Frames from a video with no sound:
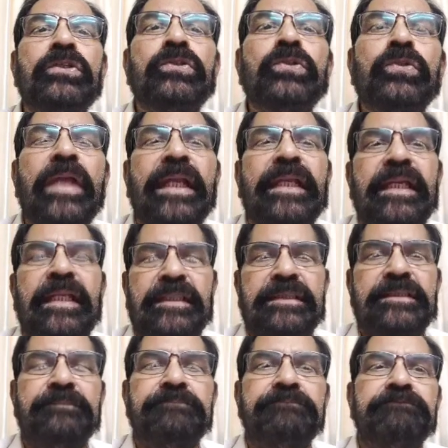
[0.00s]
two
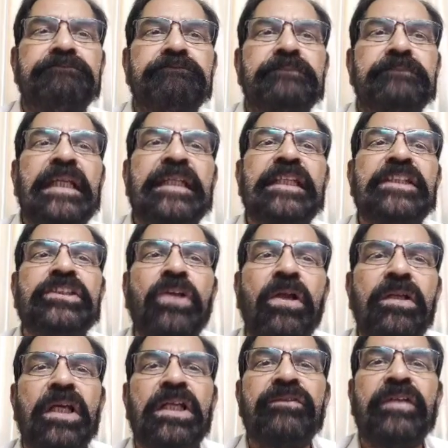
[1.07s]
categories, that is short
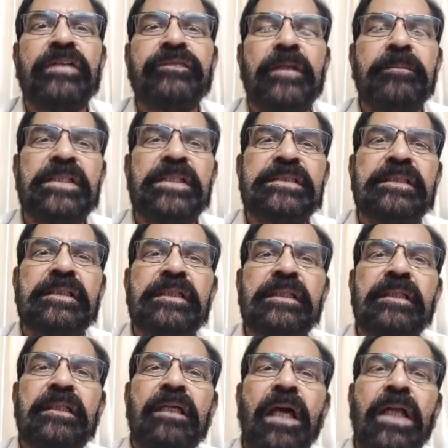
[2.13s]
arcuate fibers
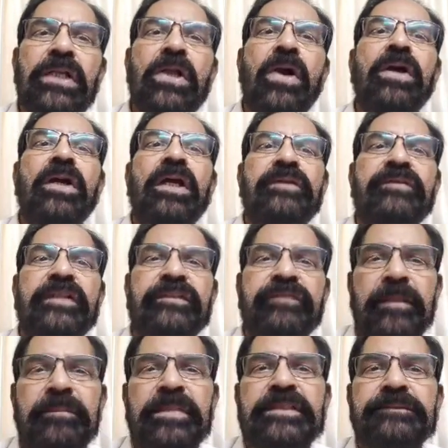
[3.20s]
and long arcuate
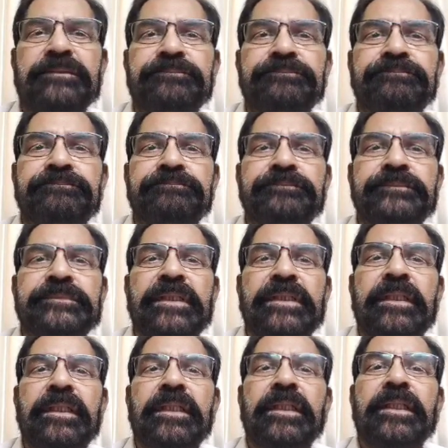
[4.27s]
fibers.
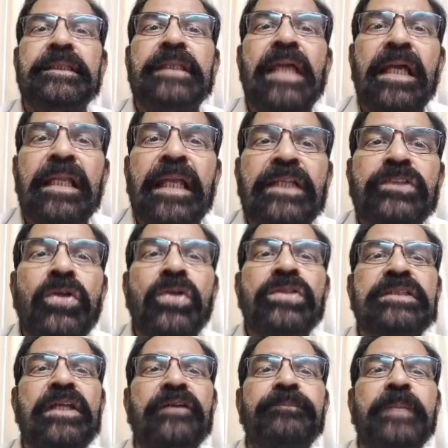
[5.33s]
They are
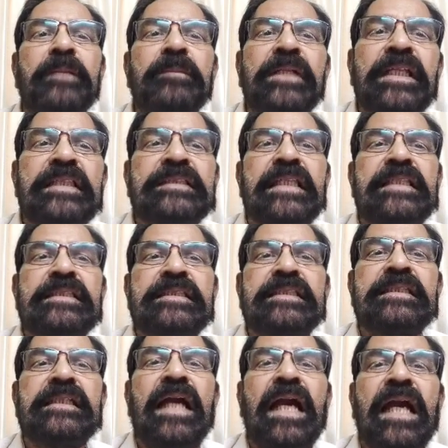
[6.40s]
axons of pyramidal
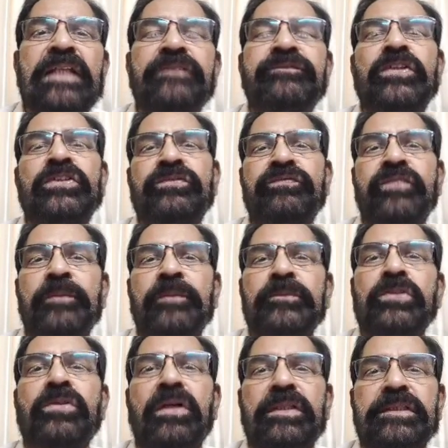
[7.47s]
cells and fusiform
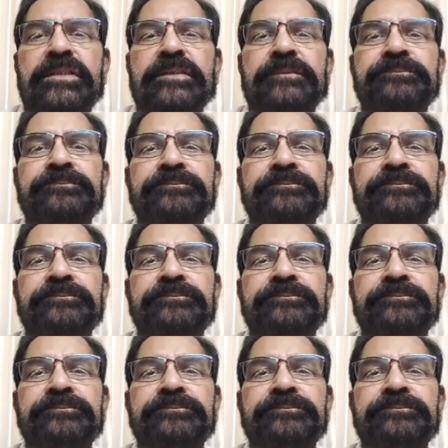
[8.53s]
neurons.